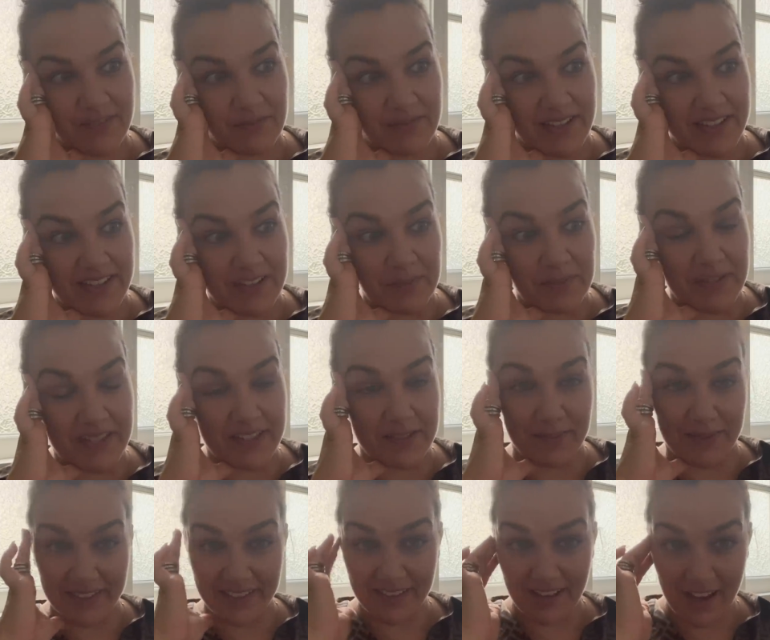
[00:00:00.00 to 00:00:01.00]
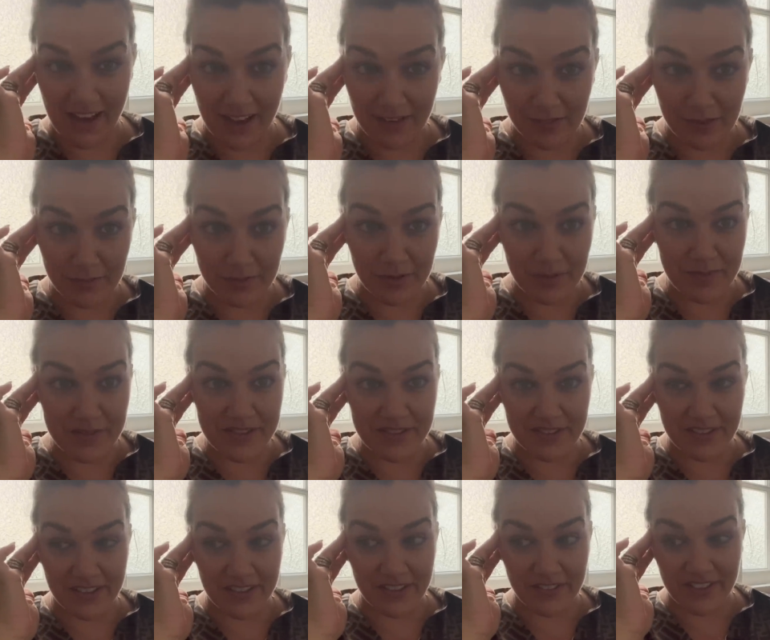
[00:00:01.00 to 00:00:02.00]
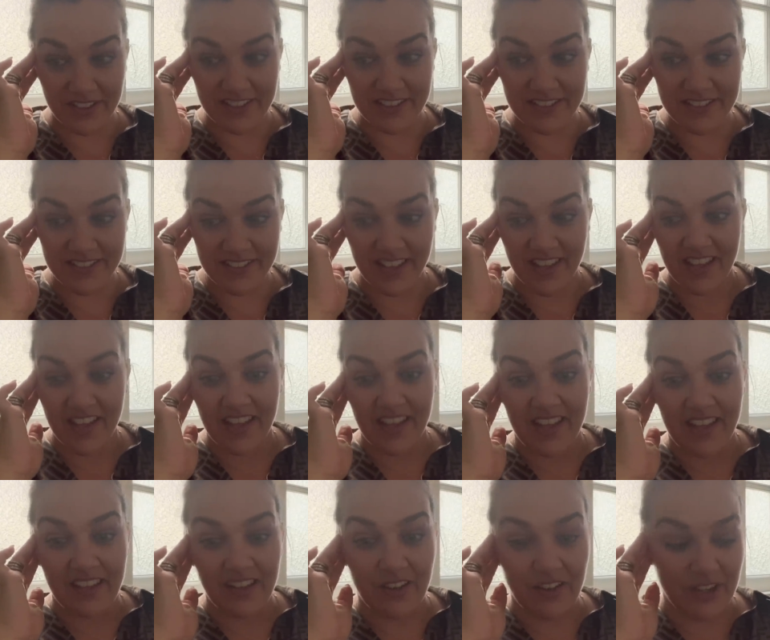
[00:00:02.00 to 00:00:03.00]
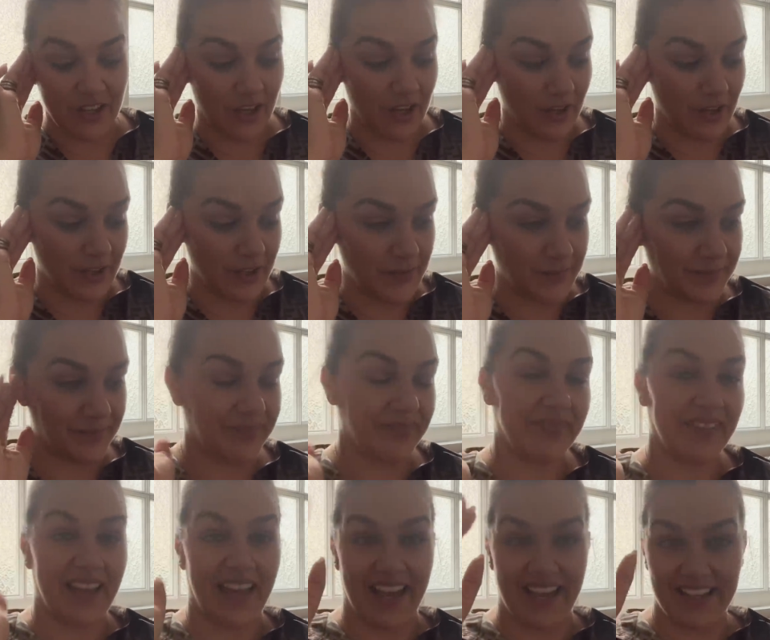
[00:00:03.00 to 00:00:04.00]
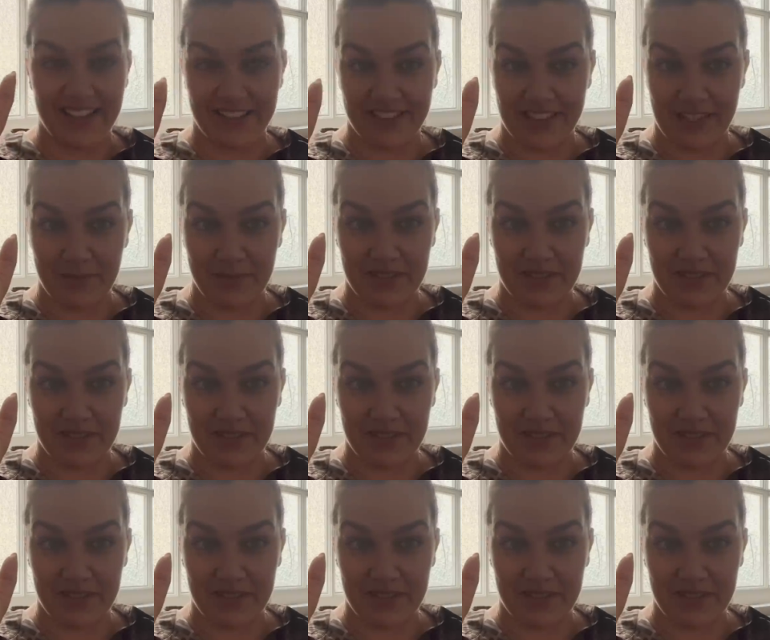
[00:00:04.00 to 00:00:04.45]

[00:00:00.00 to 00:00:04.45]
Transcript: went and picked my car up from the service, got home, H&M